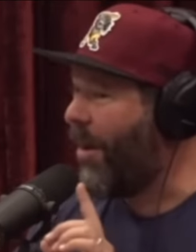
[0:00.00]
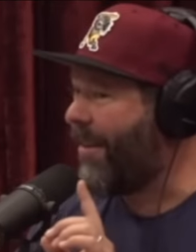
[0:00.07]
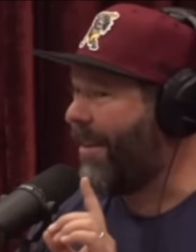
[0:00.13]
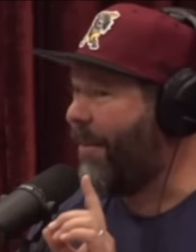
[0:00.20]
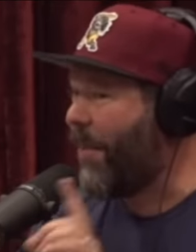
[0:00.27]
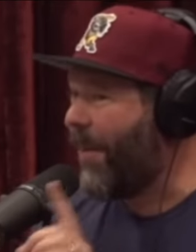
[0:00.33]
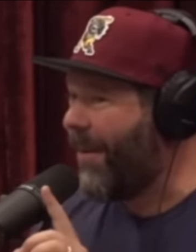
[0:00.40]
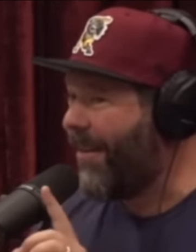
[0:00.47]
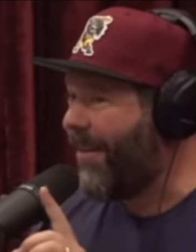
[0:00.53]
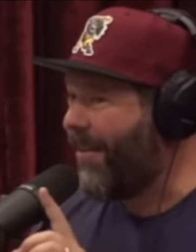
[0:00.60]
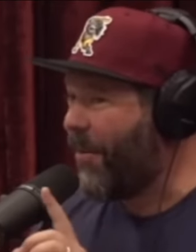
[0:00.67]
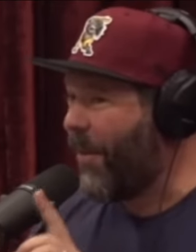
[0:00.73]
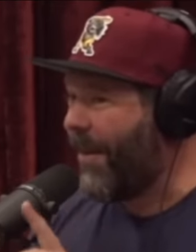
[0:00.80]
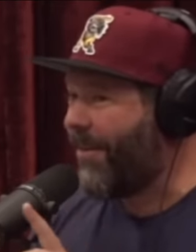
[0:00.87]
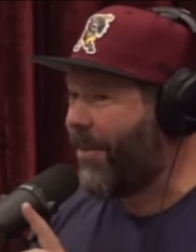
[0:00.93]
because I've been to
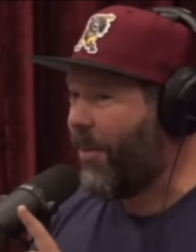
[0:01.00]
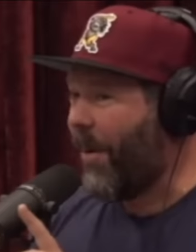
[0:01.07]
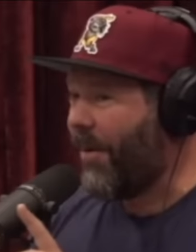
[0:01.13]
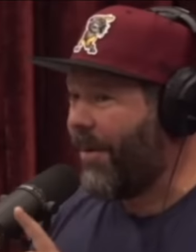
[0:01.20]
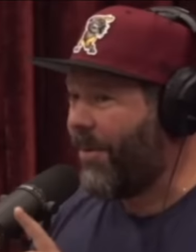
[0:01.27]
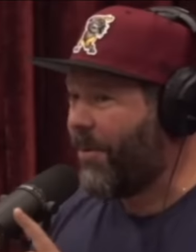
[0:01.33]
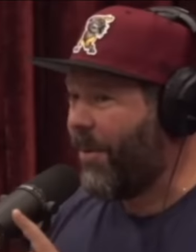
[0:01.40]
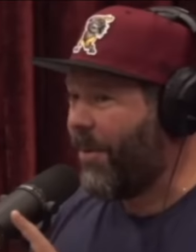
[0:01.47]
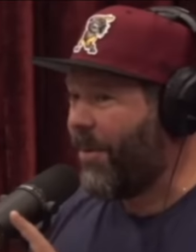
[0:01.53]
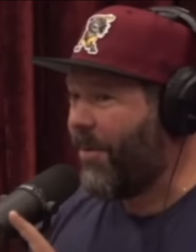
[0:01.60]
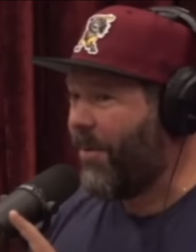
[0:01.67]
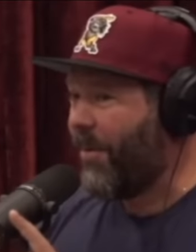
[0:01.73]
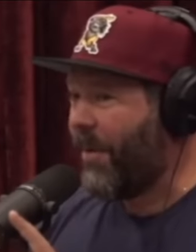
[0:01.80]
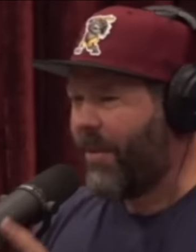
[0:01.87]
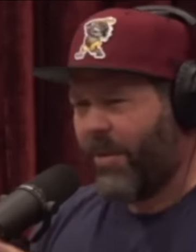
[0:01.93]
Ways to Wellness with
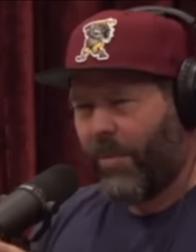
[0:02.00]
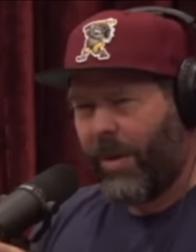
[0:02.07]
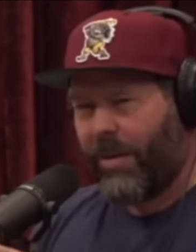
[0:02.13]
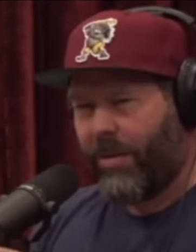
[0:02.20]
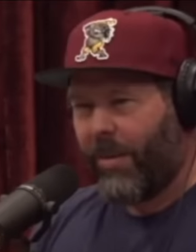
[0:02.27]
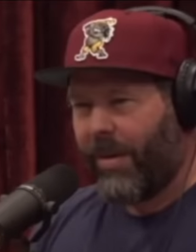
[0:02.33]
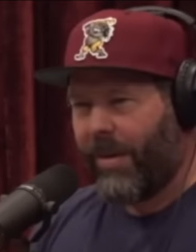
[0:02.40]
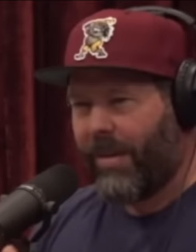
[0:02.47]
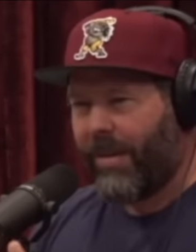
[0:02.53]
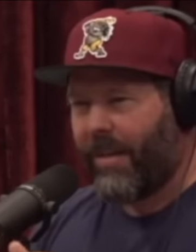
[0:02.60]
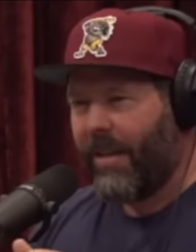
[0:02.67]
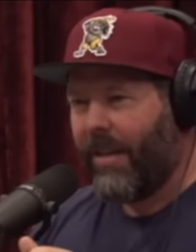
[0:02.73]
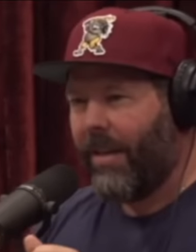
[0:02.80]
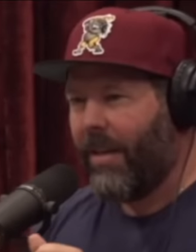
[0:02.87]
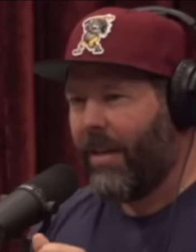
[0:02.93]
you. Is it Ways to Wellness?
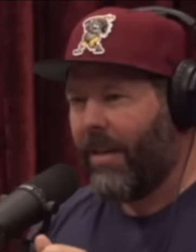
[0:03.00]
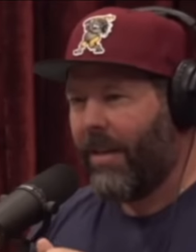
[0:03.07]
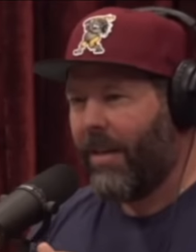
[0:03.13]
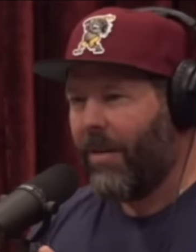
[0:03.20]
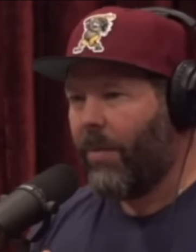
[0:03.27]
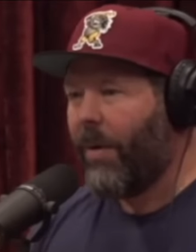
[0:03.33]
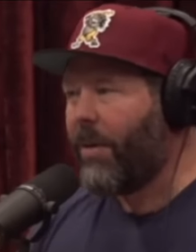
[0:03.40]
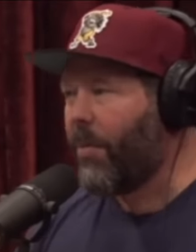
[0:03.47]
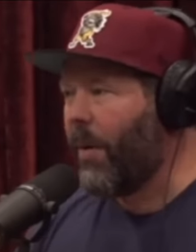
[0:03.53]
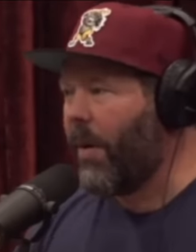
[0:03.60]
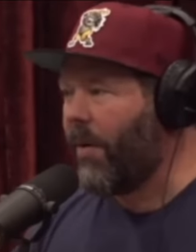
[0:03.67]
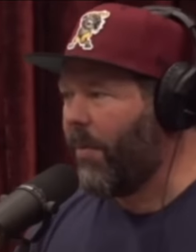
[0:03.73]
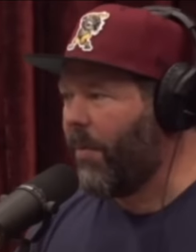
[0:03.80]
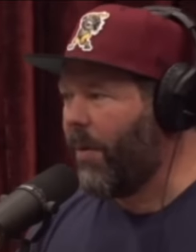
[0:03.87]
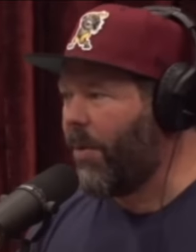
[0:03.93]
Ways to Ways Well. Ways to
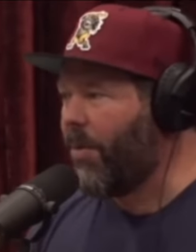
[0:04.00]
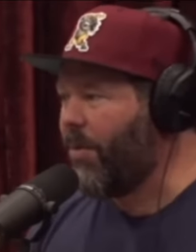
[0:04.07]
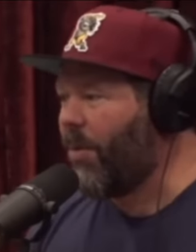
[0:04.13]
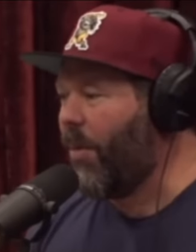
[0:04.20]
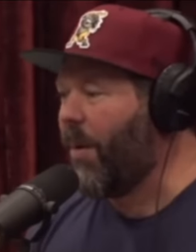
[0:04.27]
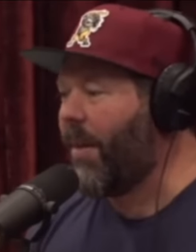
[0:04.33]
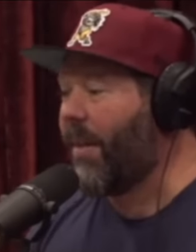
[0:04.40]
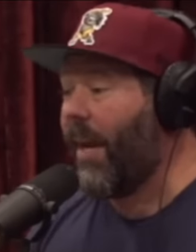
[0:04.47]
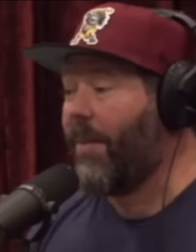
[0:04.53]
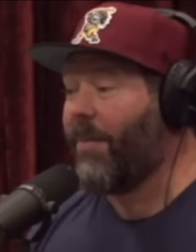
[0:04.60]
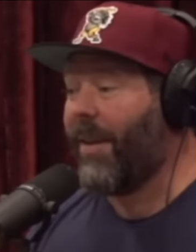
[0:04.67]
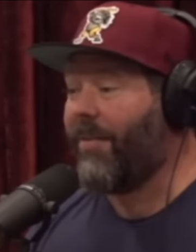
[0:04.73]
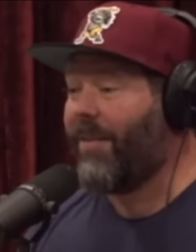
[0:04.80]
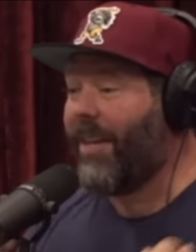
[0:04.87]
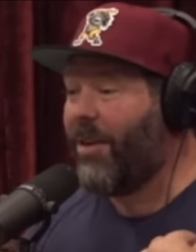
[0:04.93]
Well with you so many times,
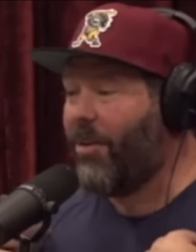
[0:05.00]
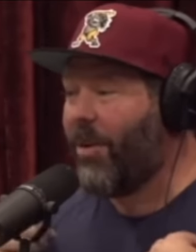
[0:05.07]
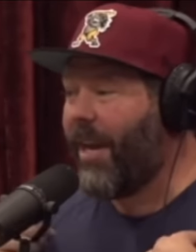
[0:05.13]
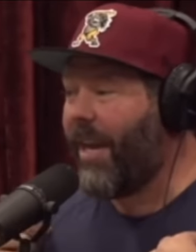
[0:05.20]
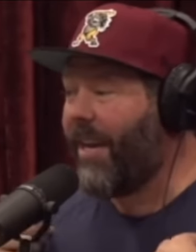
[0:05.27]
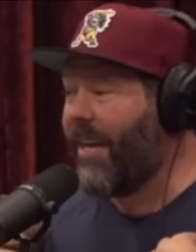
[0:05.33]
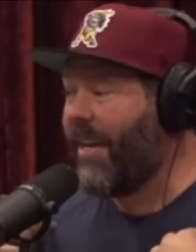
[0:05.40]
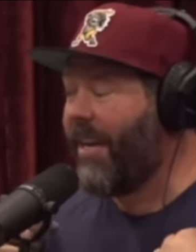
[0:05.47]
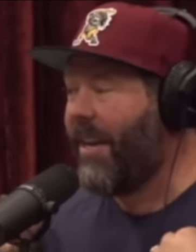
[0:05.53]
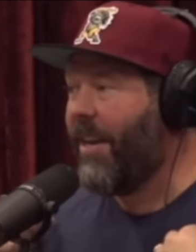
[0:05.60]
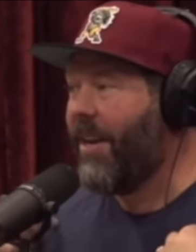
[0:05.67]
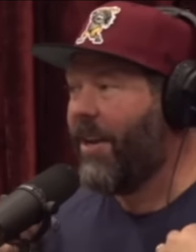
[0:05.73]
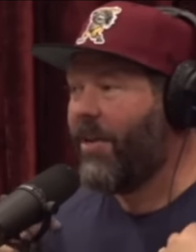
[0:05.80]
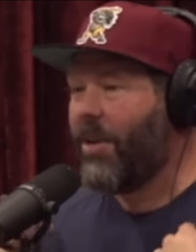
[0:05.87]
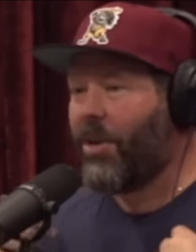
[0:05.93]
and I've seen you getting
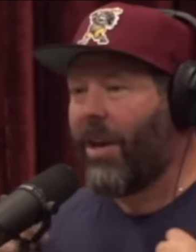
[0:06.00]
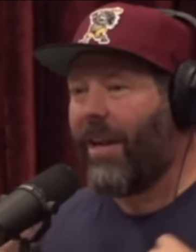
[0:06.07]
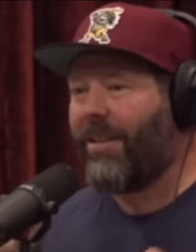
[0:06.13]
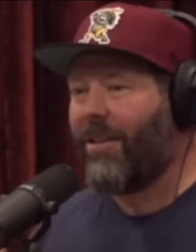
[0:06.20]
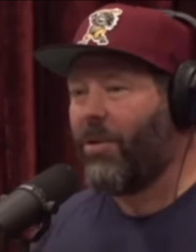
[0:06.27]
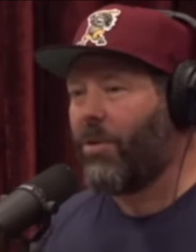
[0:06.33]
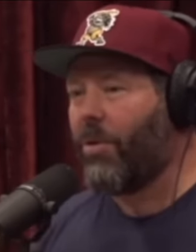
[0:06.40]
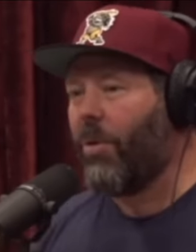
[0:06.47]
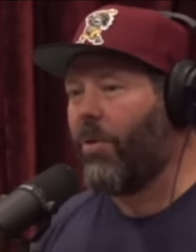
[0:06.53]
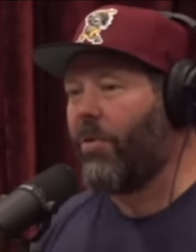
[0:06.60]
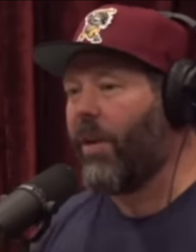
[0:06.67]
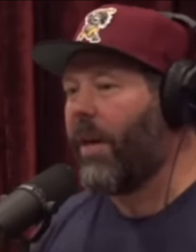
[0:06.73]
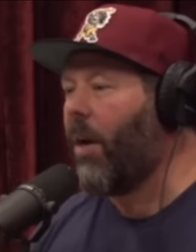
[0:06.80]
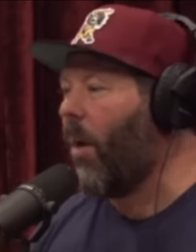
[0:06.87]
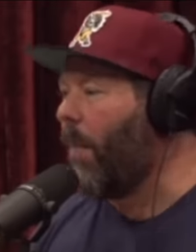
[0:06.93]
the shots in your shoulders. I go, I